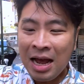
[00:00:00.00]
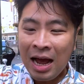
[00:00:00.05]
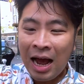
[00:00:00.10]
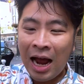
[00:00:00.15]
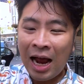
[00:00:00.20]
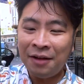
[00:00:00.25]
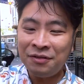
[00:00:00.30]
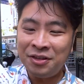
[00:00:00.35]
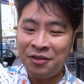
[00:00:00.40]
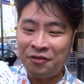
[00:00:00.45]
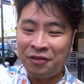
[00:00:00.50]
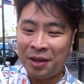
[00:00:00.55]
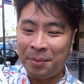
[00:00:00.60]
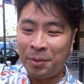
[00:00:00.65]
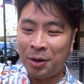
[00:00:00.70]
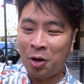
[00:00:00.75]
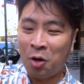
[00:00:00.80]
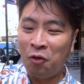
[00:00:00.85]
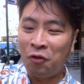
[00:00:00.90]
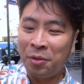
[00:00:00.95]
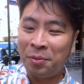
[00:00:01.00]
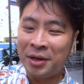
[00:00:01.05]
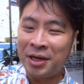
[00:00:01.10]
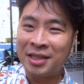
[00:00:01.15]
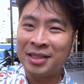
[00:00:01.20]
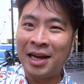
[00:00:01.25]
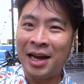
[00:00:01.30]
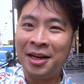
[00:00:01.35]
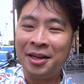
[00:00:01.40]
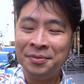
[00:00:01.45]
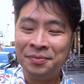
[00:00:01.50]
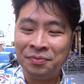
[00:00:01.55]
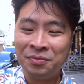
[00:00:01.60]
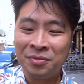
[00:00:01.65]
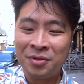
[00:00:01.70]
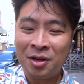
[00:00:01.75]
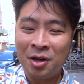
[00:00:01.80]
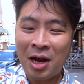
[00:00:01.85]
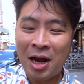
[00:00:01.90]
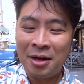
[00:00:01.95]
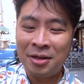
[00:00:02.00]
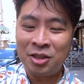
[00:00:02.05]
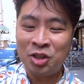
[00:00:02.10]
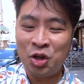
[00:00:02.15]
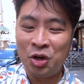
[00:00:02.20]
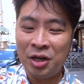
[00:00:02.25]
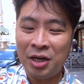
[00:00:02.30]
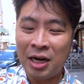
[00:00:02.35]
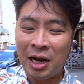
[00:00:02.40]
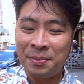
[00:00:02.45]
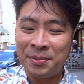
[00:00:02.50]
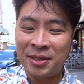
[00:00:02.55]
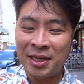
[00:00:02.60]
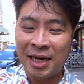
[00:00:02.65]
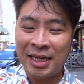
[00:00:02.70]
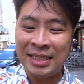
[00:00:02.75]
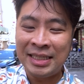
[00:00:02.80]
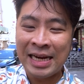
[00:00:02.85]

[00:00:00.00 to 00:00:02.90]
I have to flip it over because I turn it upside